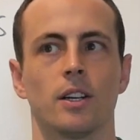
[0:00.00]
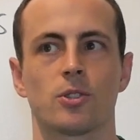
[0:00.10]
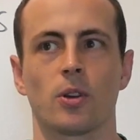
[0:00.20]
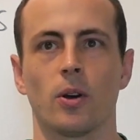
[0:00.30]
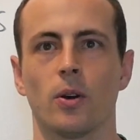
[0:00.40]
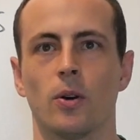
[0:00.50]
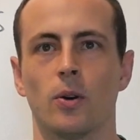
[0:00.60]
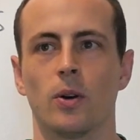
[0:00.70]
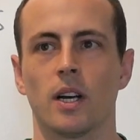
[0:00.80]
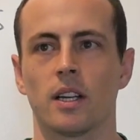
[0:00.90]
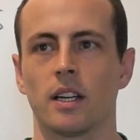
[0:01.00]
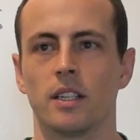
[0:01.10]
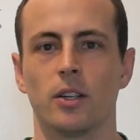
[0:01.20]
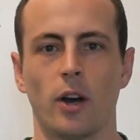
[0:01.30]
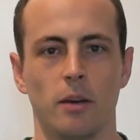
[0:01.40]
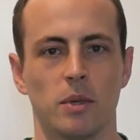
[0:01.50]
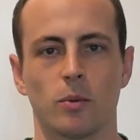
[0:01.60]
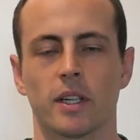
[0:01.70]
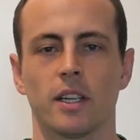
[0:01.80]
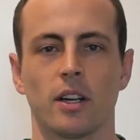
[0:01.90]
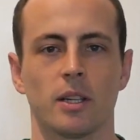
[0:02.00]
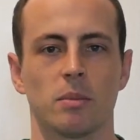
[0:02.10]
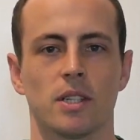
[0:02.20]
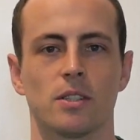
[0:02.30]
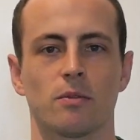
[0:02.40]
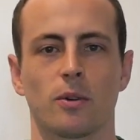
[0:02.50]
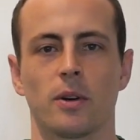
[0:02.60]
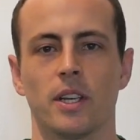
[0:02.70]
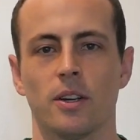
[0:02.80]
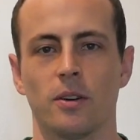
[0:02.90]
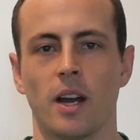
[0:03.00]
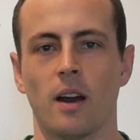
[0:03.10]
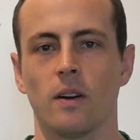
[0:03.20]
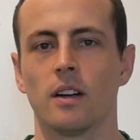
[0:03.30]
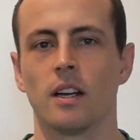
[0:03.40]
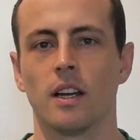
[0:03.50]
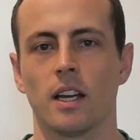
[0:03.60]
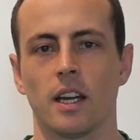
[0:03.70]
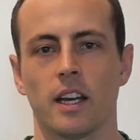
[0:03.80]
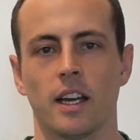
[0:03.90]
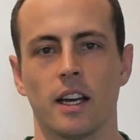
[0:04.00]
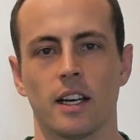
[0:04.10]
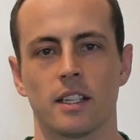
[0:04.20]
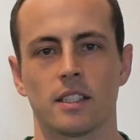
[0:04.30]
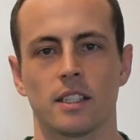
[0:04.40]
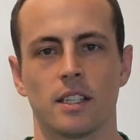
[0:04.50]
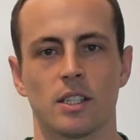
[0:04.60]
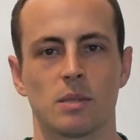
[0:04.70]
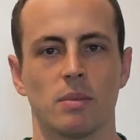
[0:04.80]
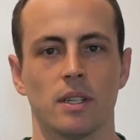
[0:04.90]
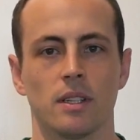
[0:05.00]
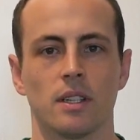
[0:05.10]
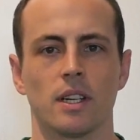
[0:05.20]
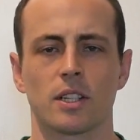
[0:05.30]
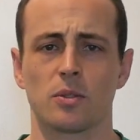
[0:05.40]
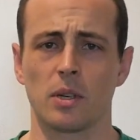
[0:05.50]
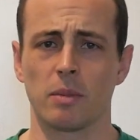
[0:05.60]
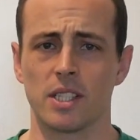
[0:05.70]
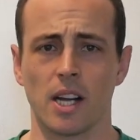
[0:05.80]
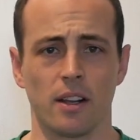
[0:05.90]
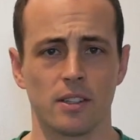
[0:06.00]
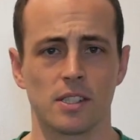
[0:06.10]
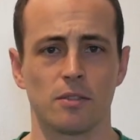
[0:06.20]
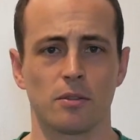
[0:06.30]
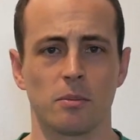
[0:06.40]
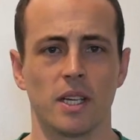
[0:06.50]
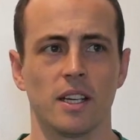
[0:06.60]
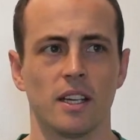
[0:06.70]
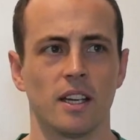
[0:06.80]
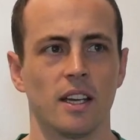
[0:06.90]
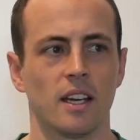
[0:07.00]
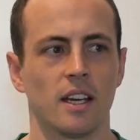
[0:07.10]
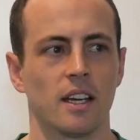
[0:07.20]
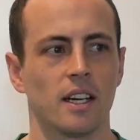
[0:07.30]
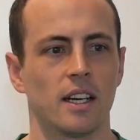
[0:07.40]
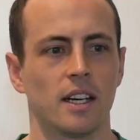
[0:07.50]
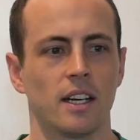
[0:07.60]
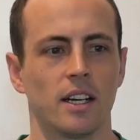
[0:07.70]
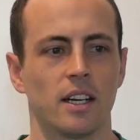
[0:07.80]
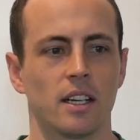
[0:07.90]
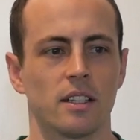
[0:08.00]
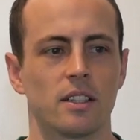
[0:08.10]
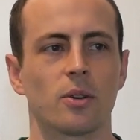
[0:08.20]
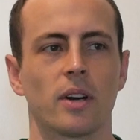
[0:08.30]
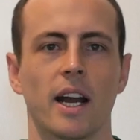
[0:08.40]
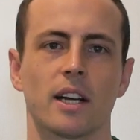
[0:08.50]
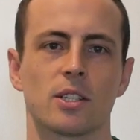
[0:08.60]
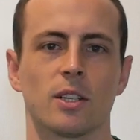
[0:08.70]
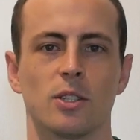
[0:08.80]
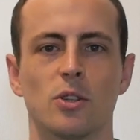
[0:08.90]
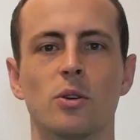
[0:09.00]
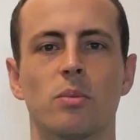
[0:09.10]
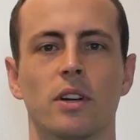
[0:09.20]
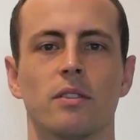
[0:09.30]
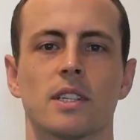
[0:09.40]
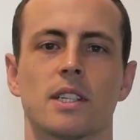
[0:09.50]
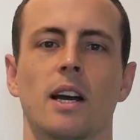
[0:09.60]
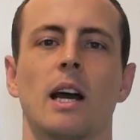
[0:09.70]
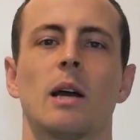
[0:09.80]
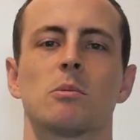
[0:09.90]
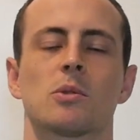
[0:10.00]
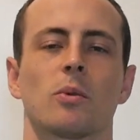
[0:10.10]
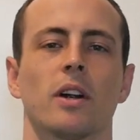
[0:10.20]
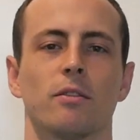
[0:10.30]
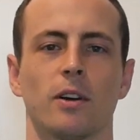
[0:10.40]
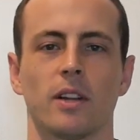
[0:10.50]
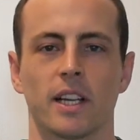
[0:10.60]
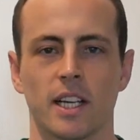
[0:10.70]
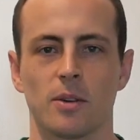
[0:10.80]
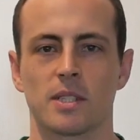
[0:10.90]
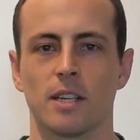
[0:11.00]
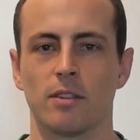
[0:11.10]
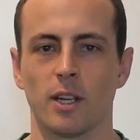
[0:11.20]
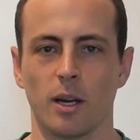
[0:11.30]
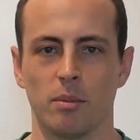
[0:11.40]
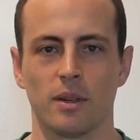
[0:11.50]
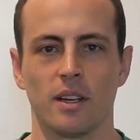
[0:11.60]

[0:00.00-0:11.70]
So, I've been working on the Pigeon for a year now, and it's been extremely challenging for me. There were actually 2 previous times where I felt like I was giving up